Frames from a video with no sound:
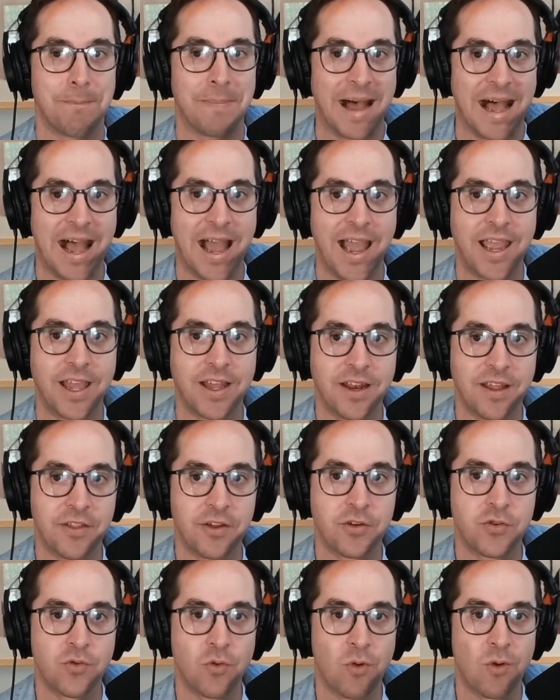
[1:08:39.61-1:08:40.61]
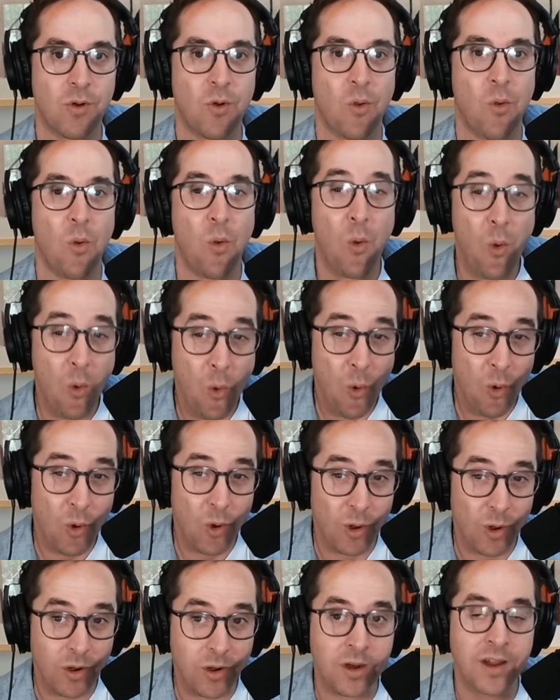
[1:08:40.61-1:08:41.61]
buy another door
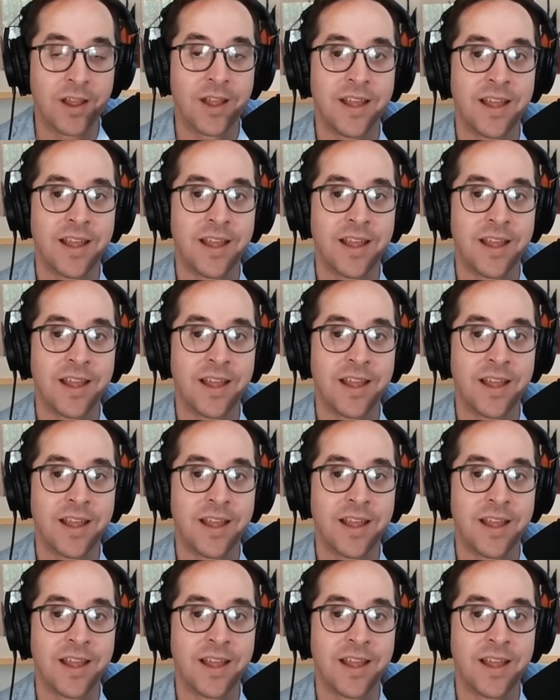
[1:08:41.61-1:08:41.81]
or